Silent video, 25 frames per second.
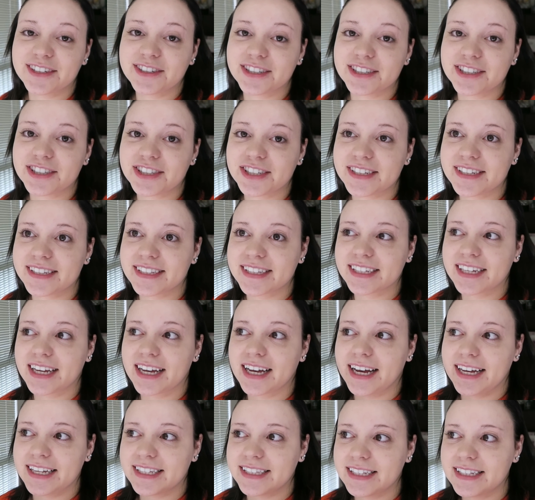Christian's
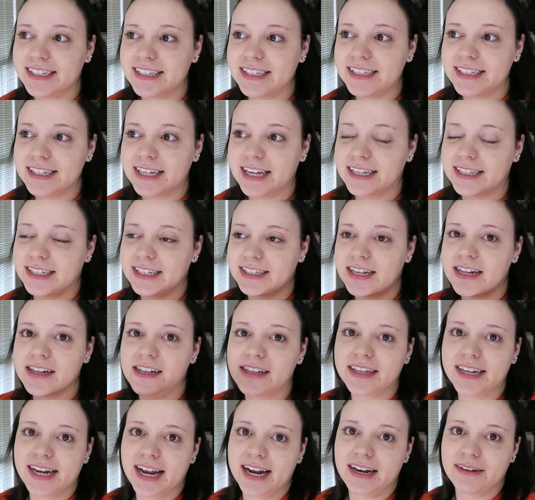cousins, because his
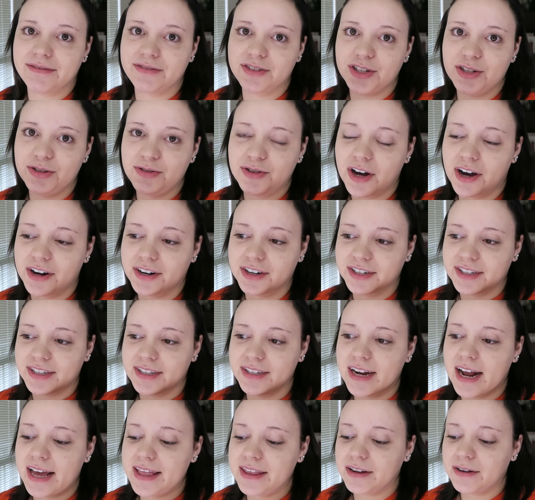uncle and aunt have two
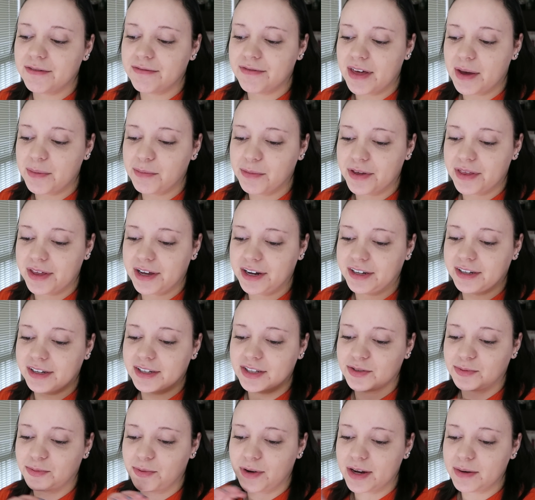daughters, neither of them were there
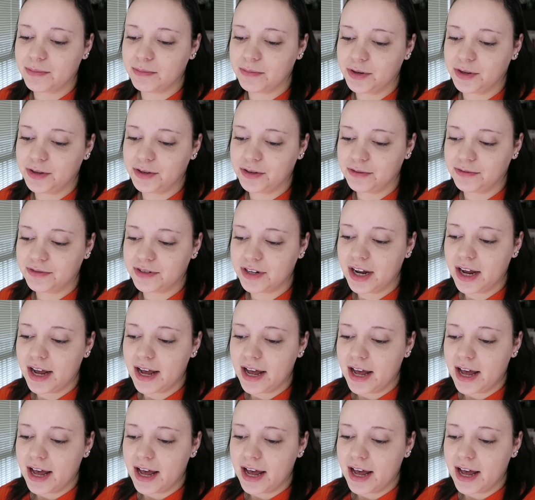because one moved